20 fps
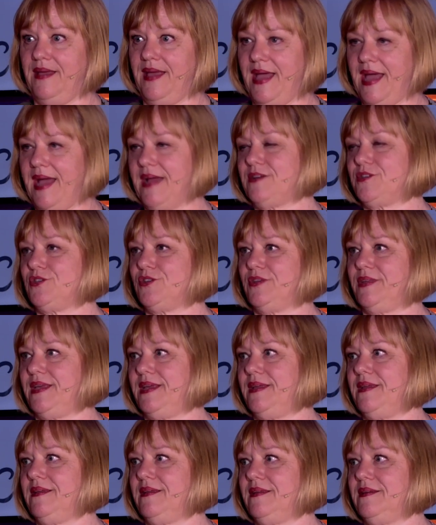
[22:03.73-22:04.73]

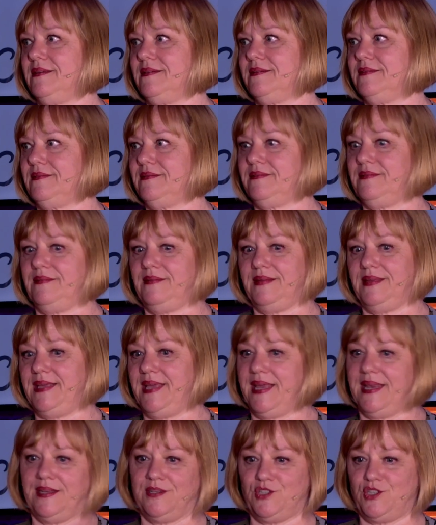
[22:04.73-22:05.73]
actually
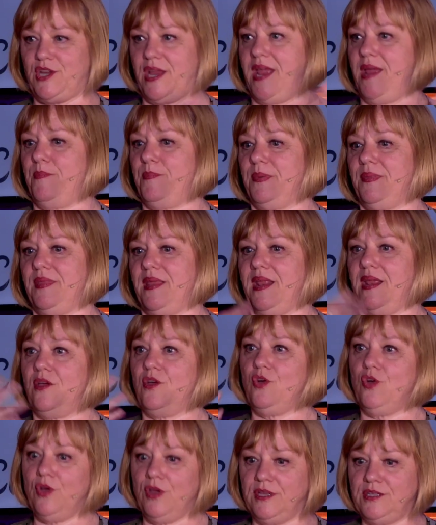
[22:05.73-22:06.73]
get in shape, and that I
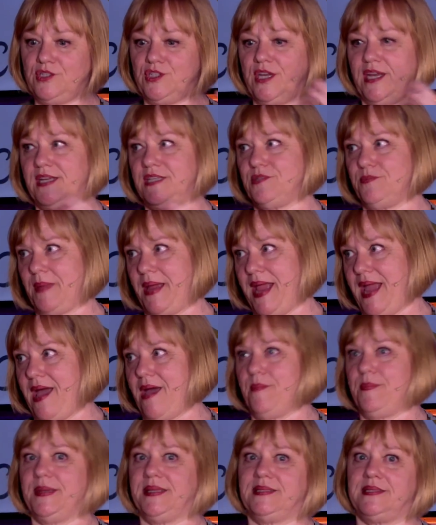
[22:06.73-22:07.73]
could change my
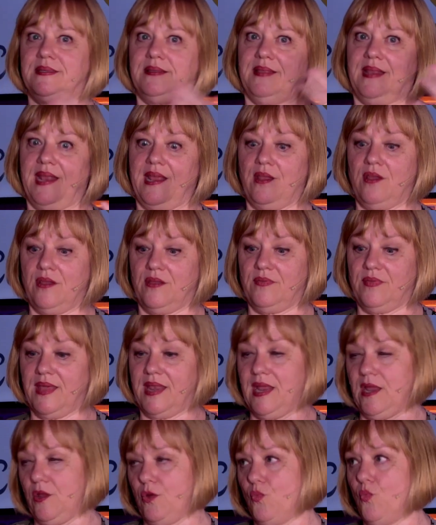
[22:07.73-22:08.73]
habits, and that
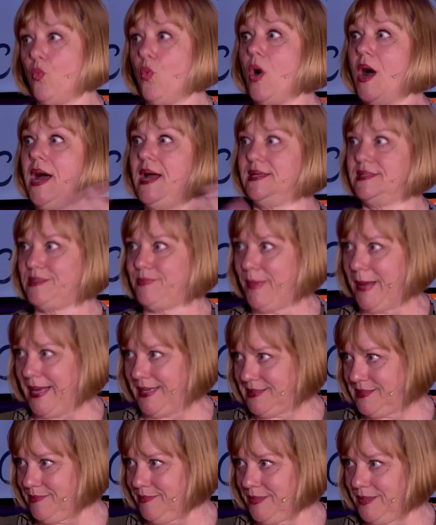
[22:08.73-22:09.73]
it was
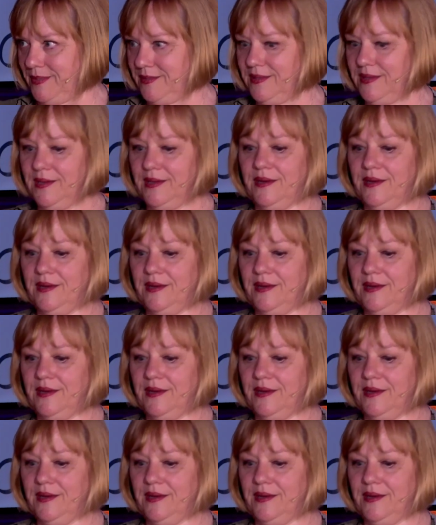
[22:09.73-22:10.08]
possible. And you're